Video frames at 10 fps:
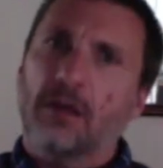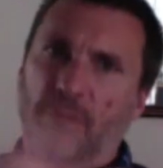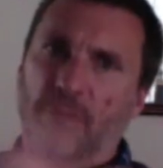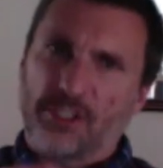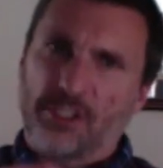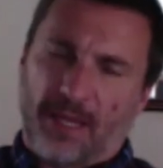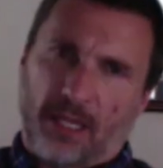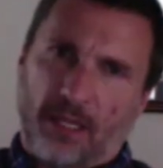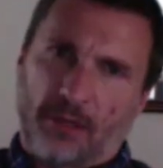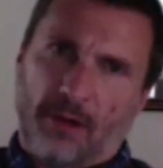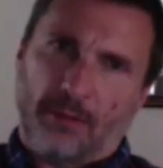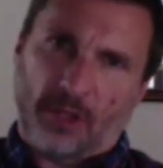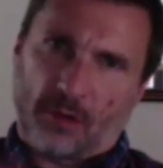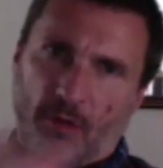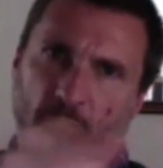reach back in, grab
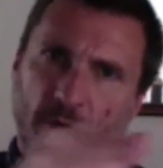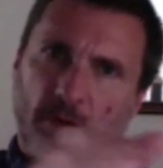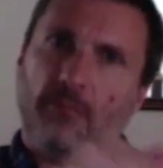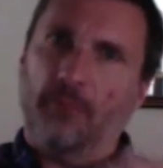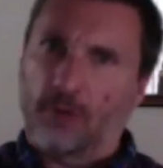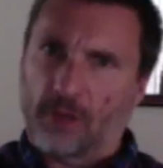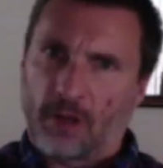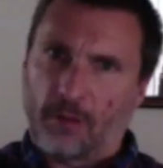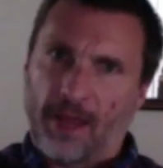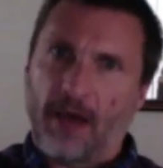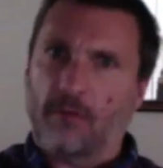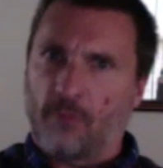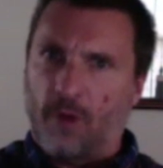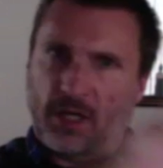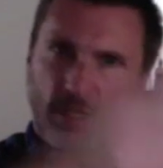another corner, pull it all the way out,
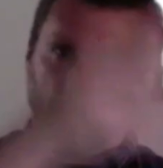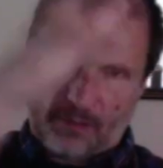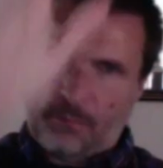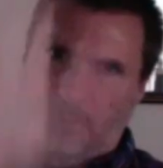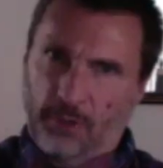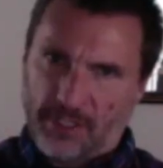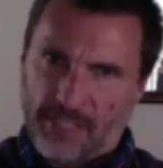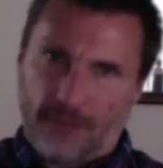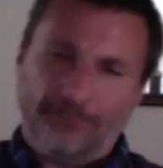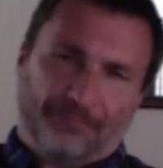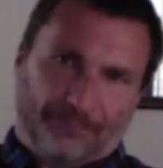walk in it, put it down.